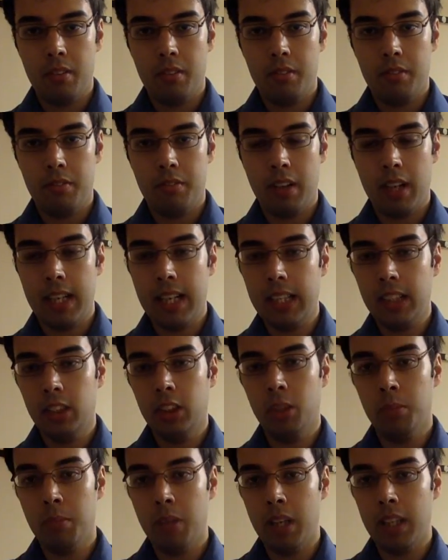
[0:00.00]

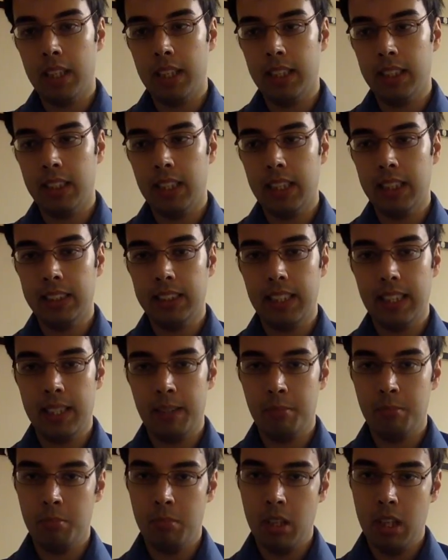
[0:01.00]
financial markets, let's
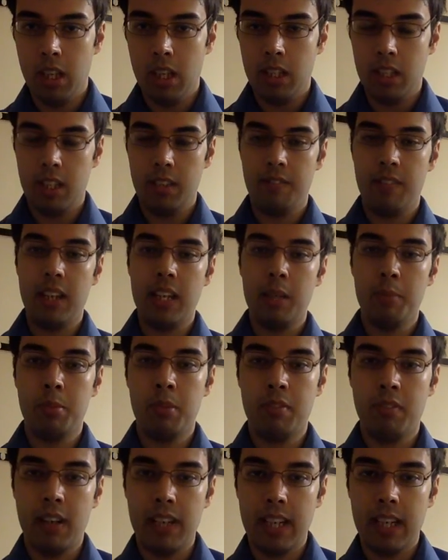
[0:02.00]
say developed
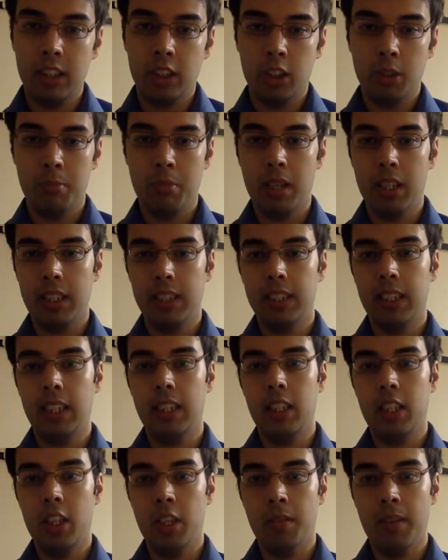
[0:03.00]
financial markets like
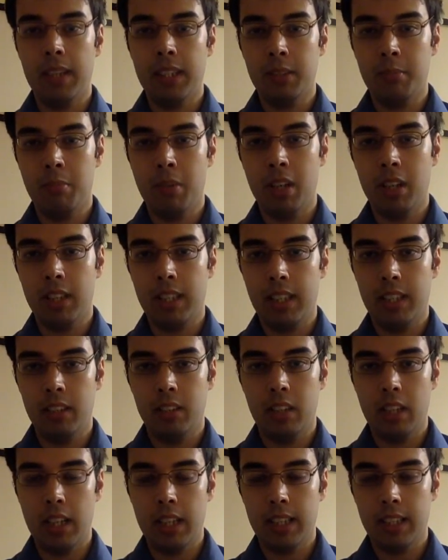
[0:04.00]
the US market,
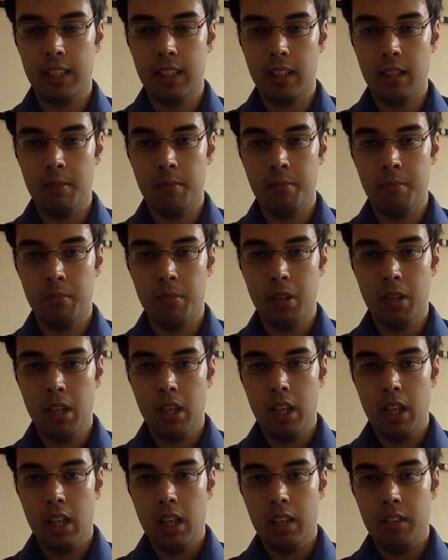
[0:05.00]
like
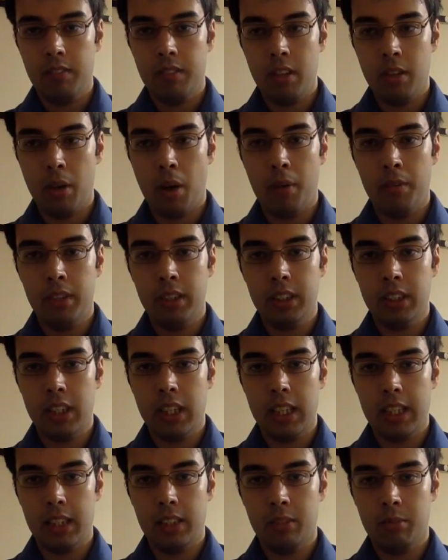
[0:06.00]
a few others,
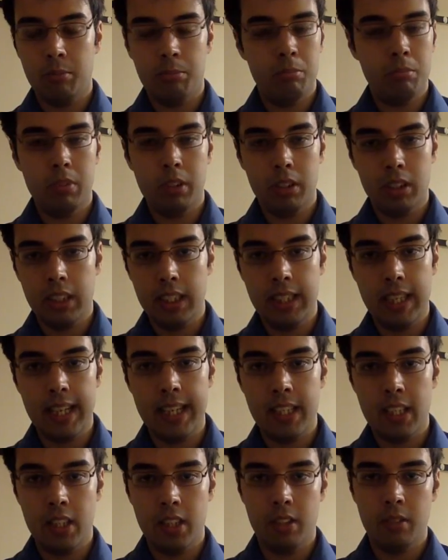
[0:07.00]
like
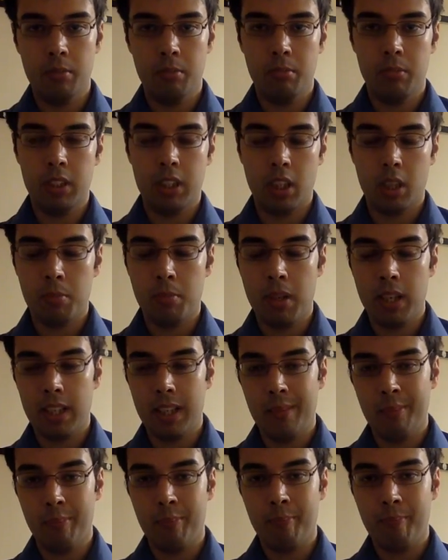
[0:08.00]
Canadian stock
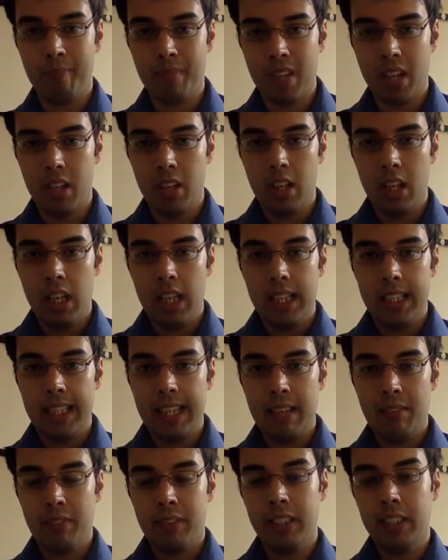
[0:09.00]
market,
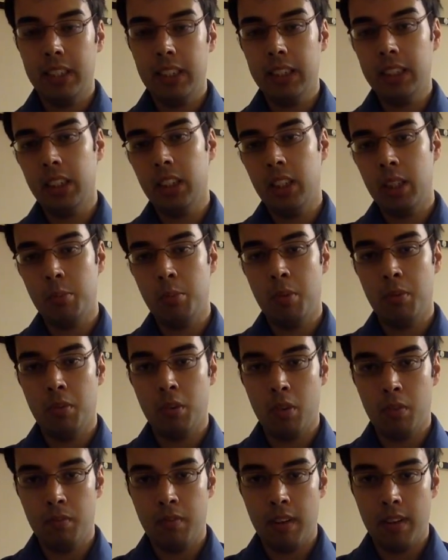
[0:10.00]
they've consistently
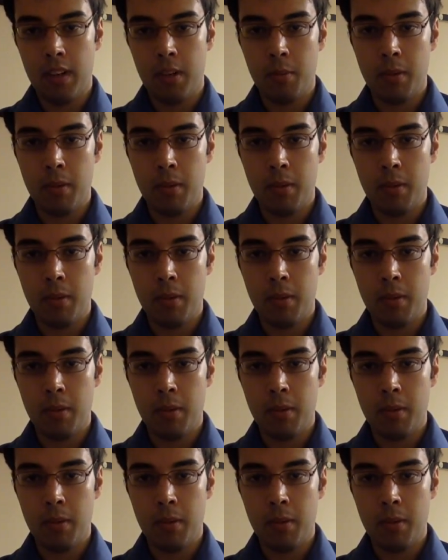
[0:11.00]
performed very